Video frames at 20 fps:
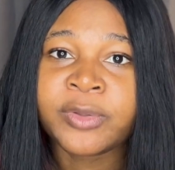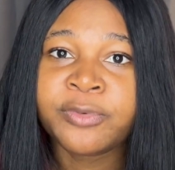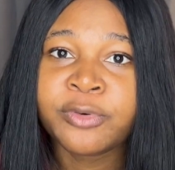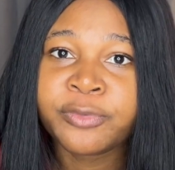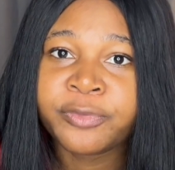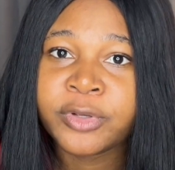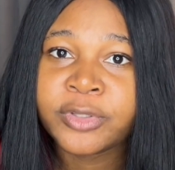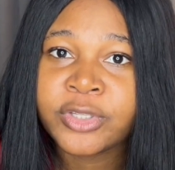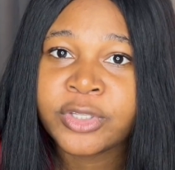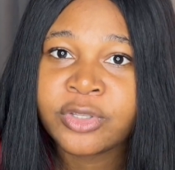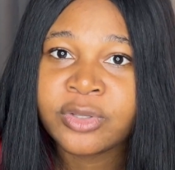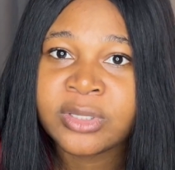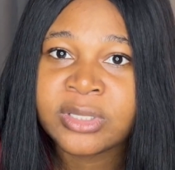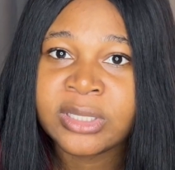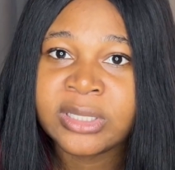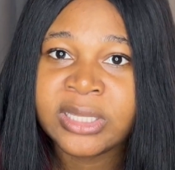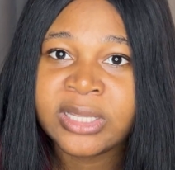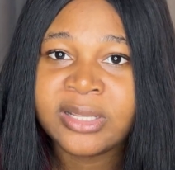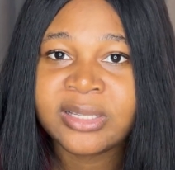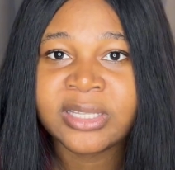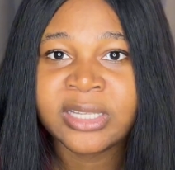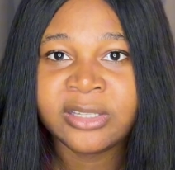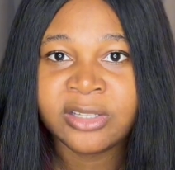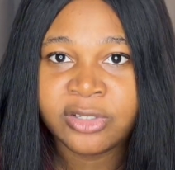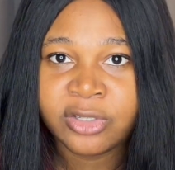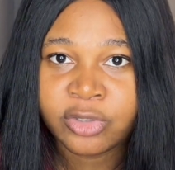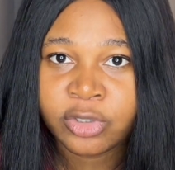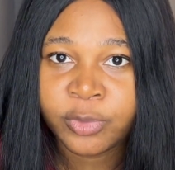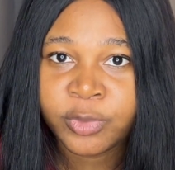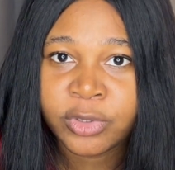feel free to use the links in the
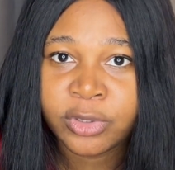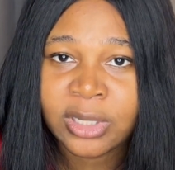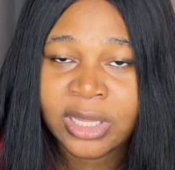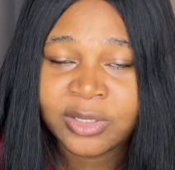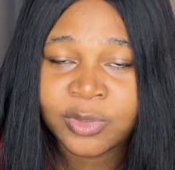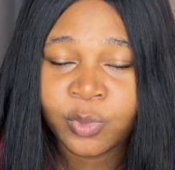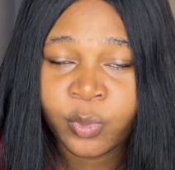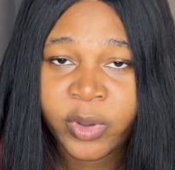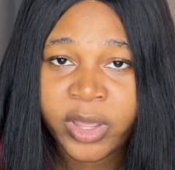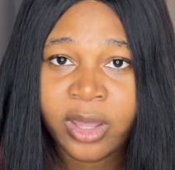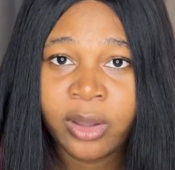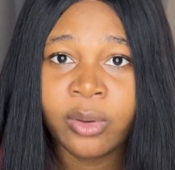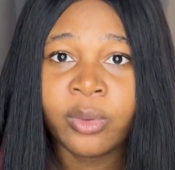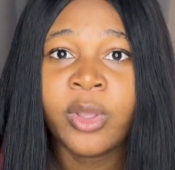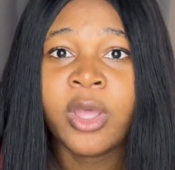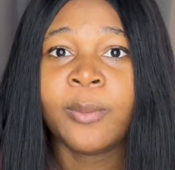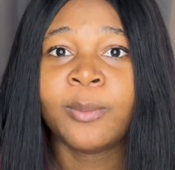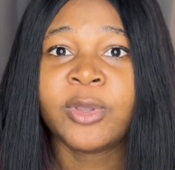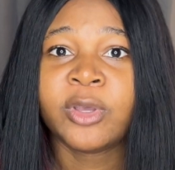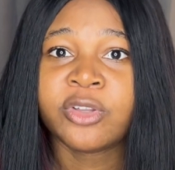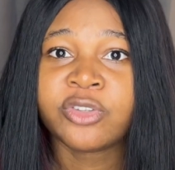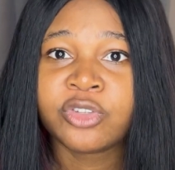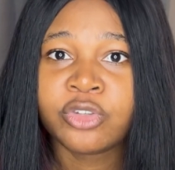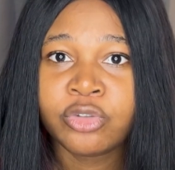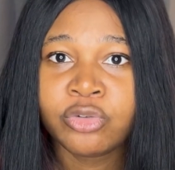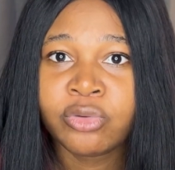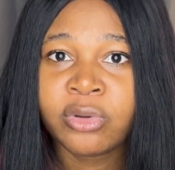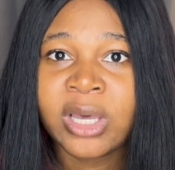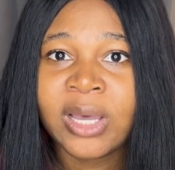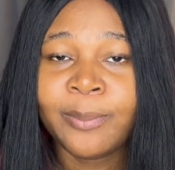description as well because
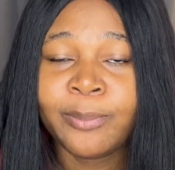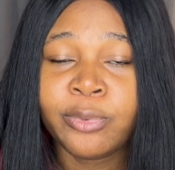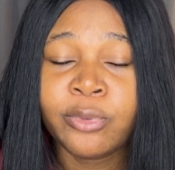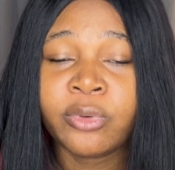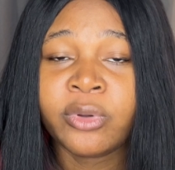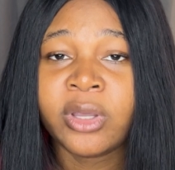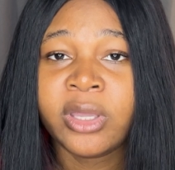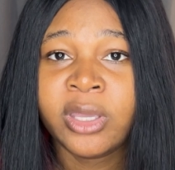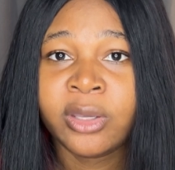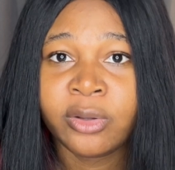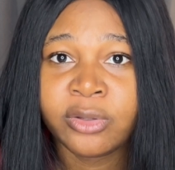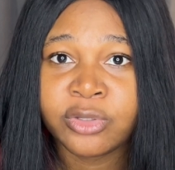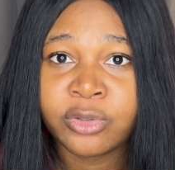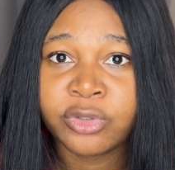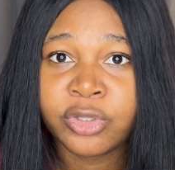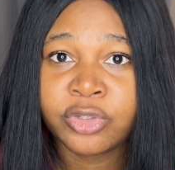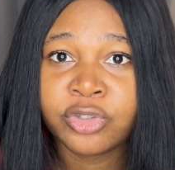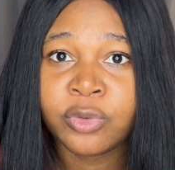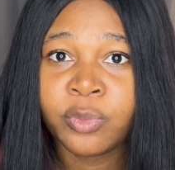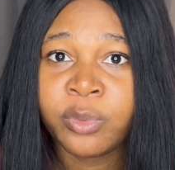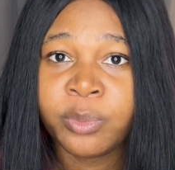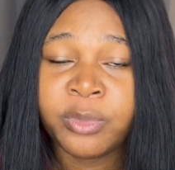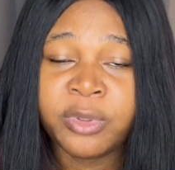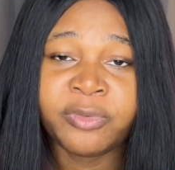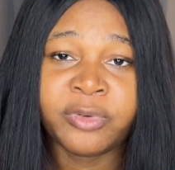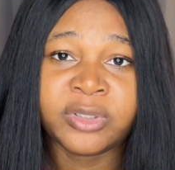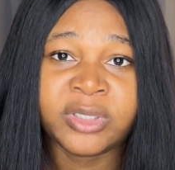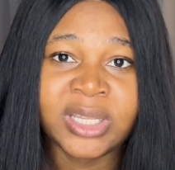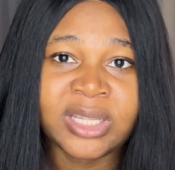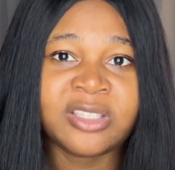you can book a consultation with me
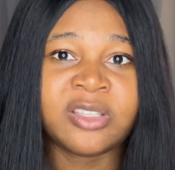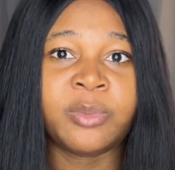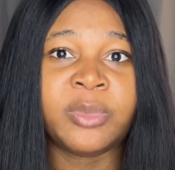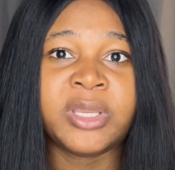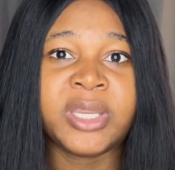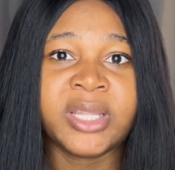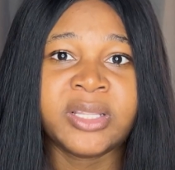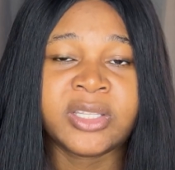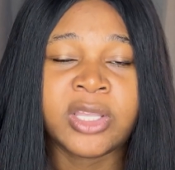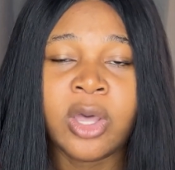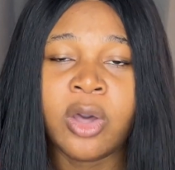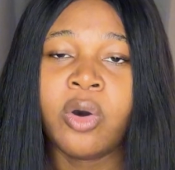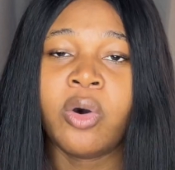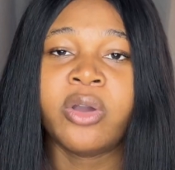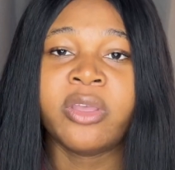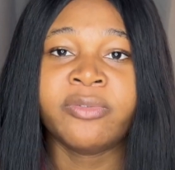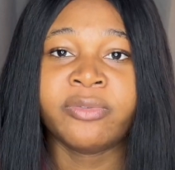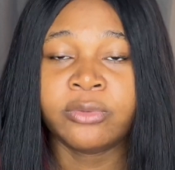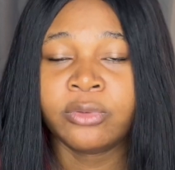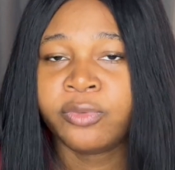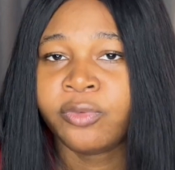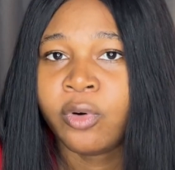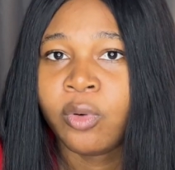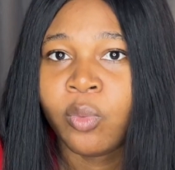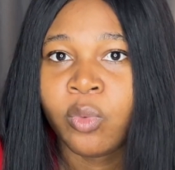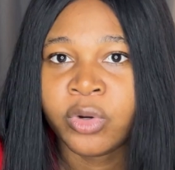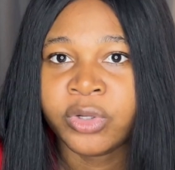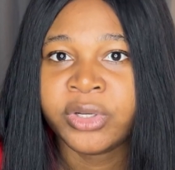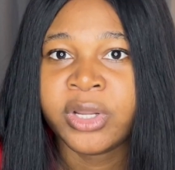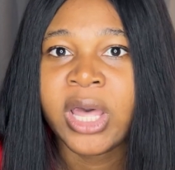for 30 minutes or even for
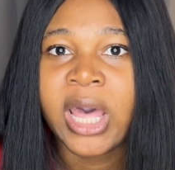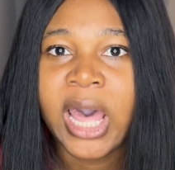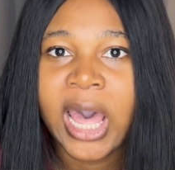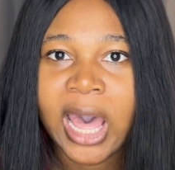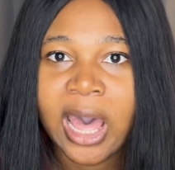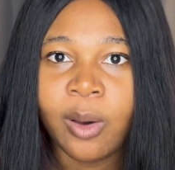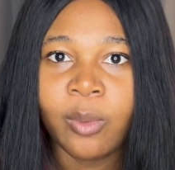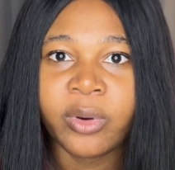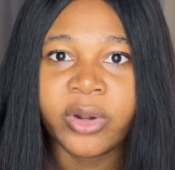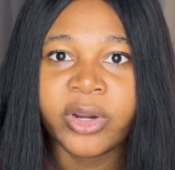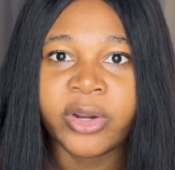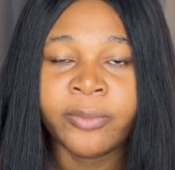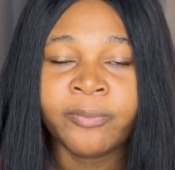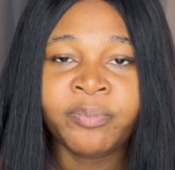1 hour.